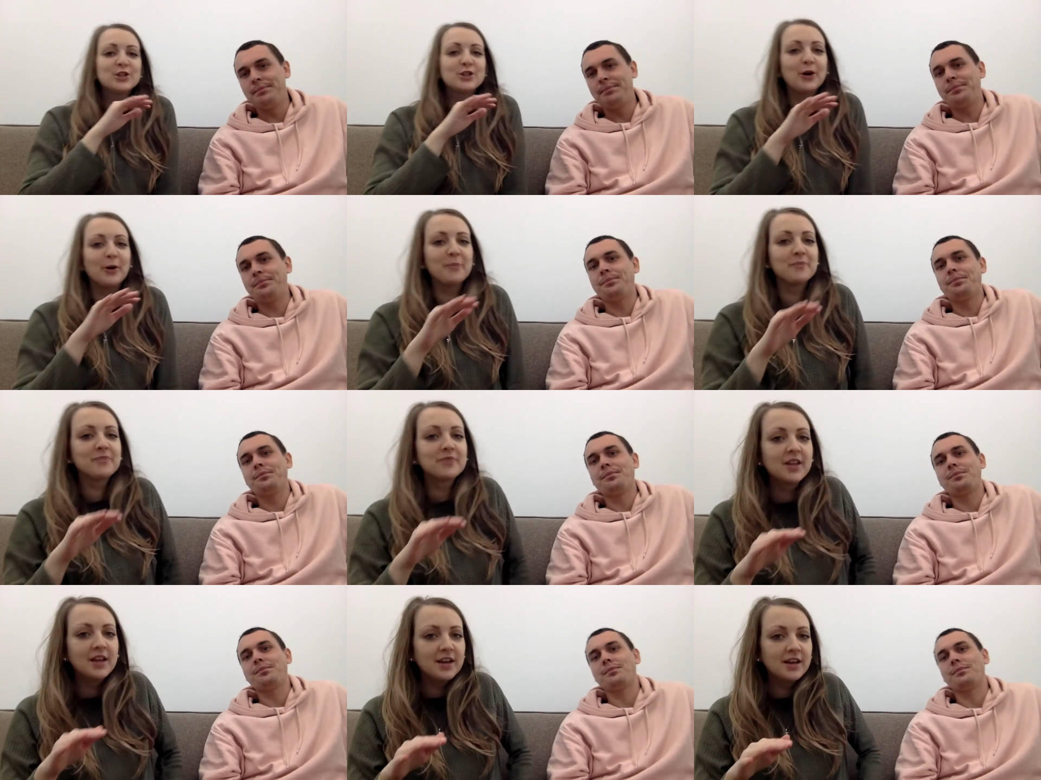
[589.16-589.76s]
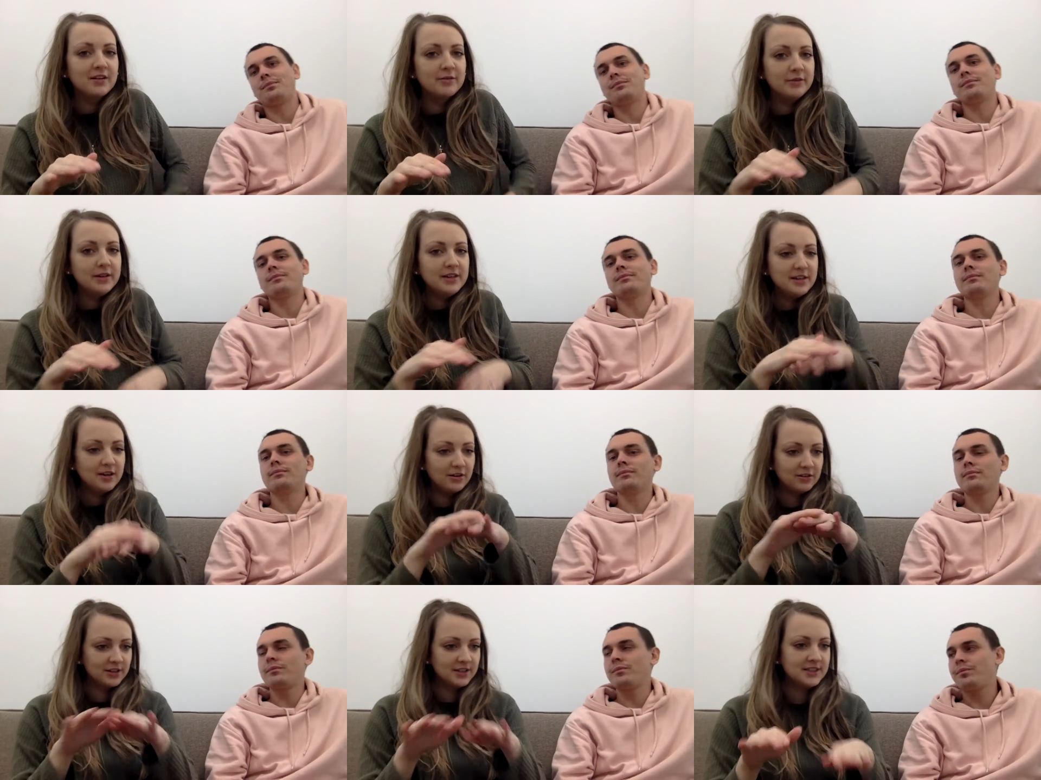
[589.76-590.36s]
Speaker 1: so we
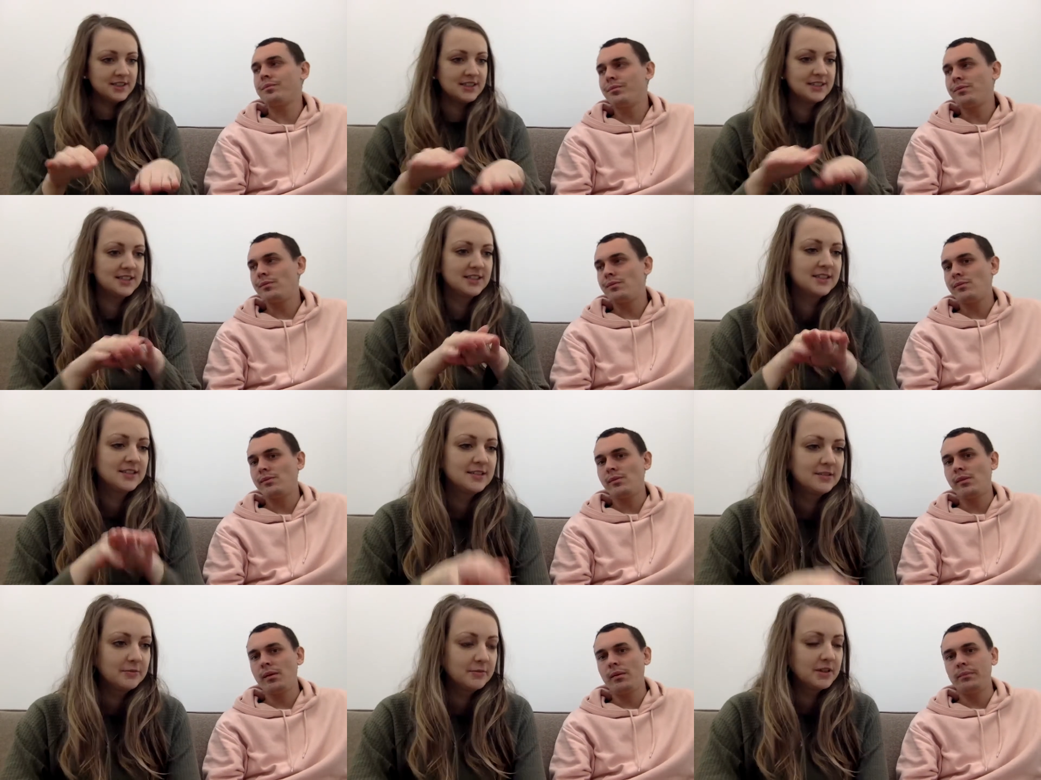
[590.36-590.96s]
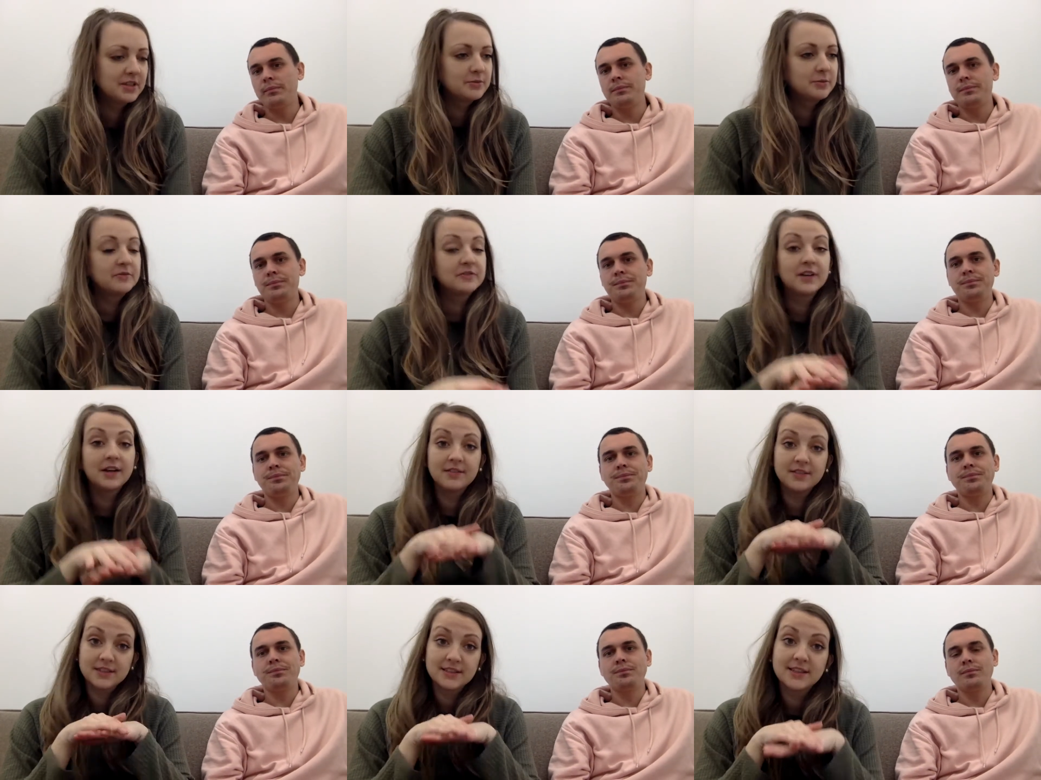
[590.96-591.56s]
noticed, because we've
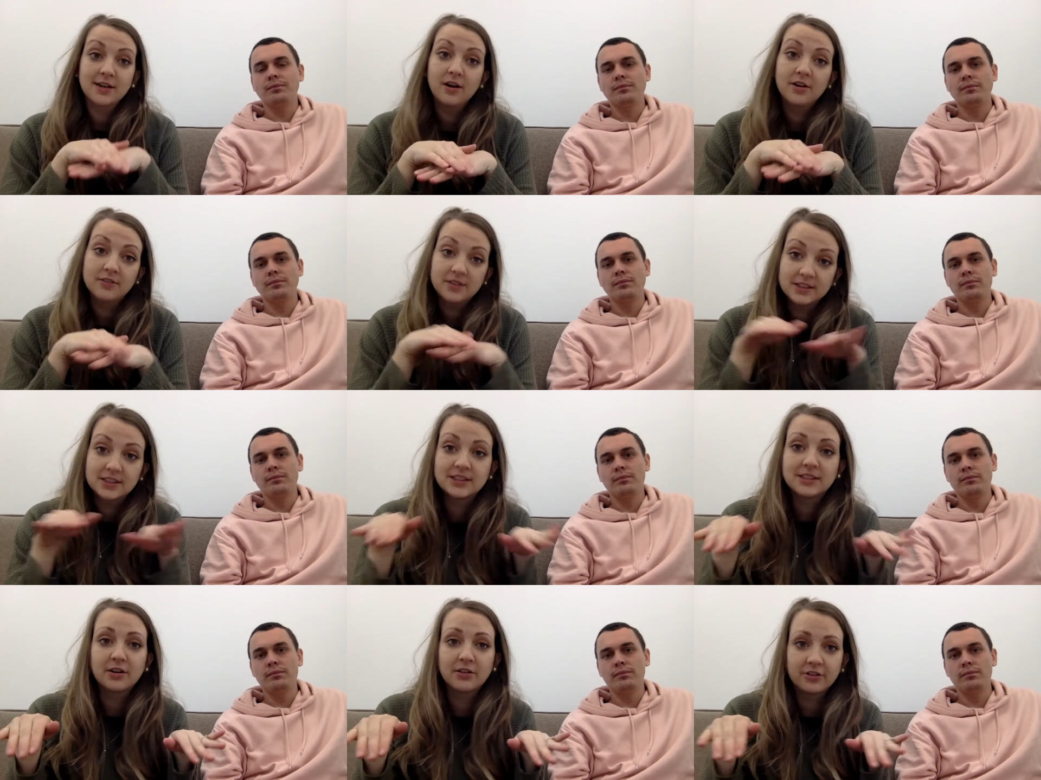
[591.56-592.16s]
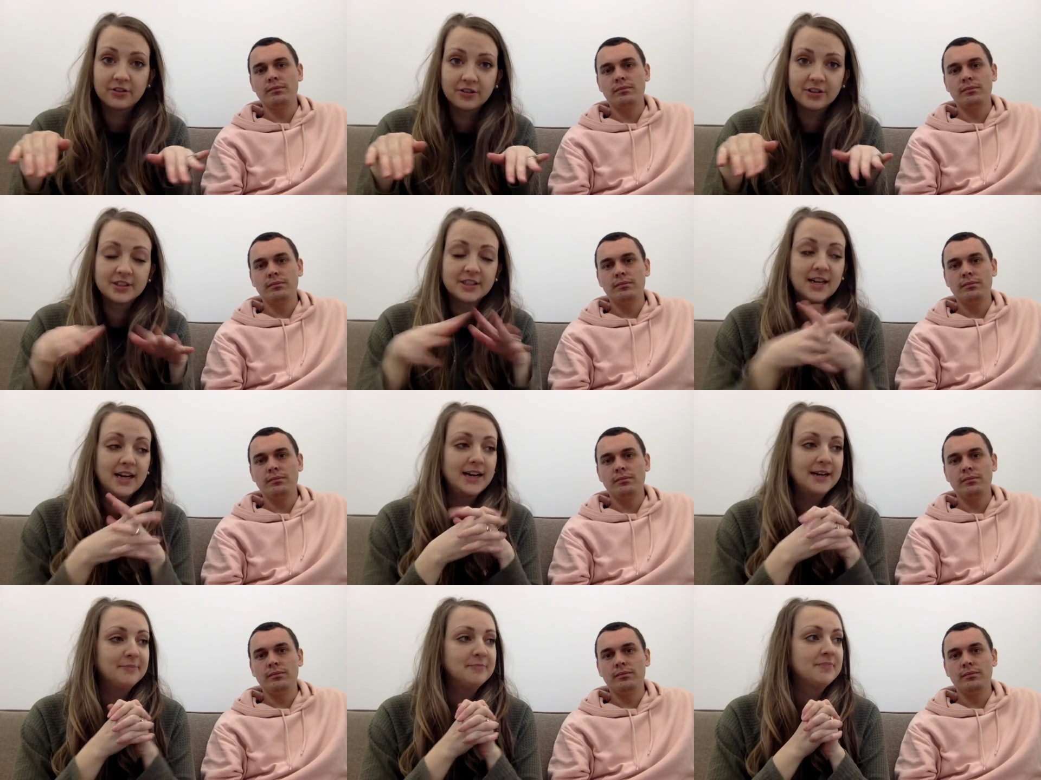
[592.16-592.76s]
done this now, this is our third
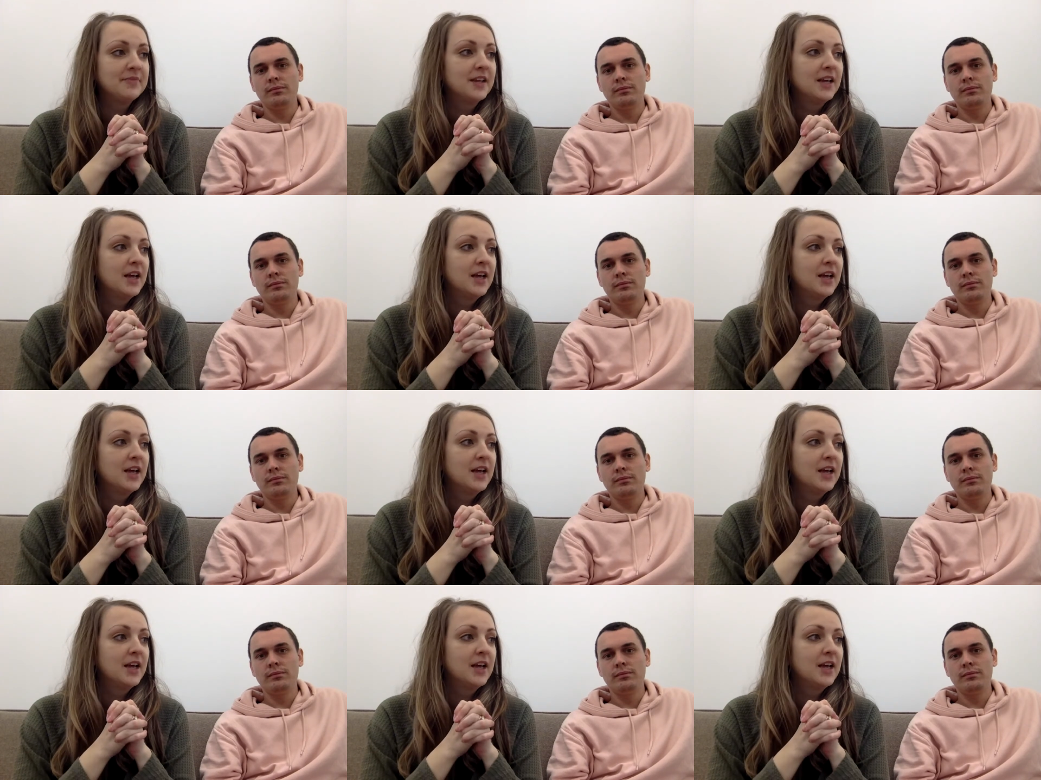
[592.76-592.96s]
time,